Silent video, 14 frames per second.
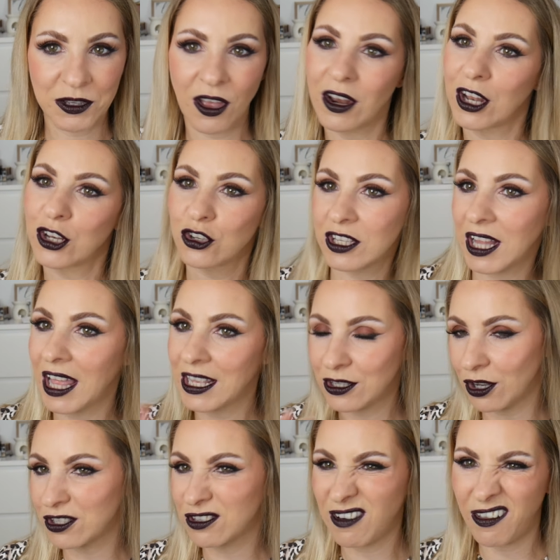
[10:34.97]
on and just like
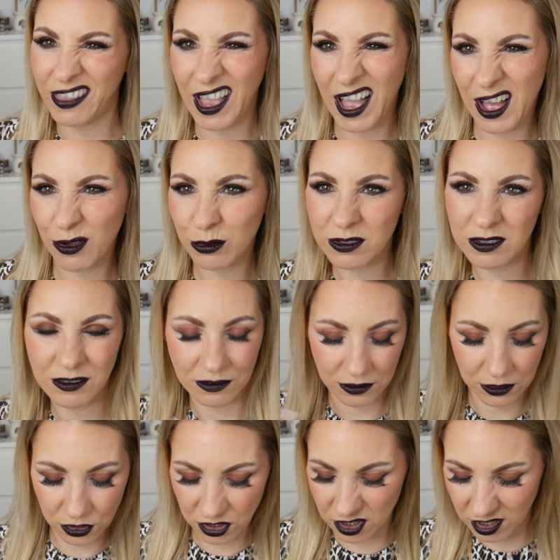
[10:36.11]
doss around the house, and
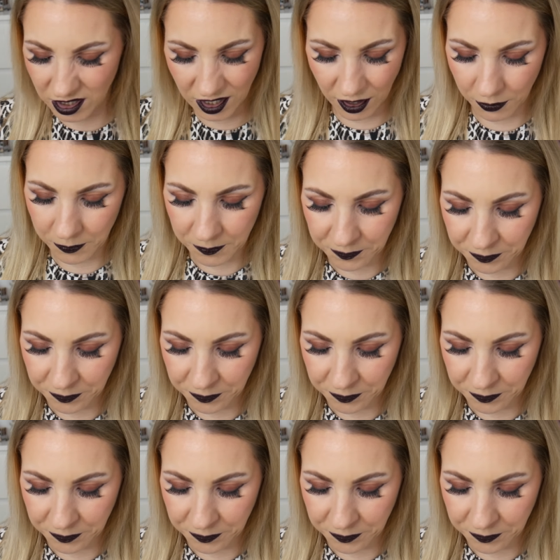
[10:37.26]
just, you know,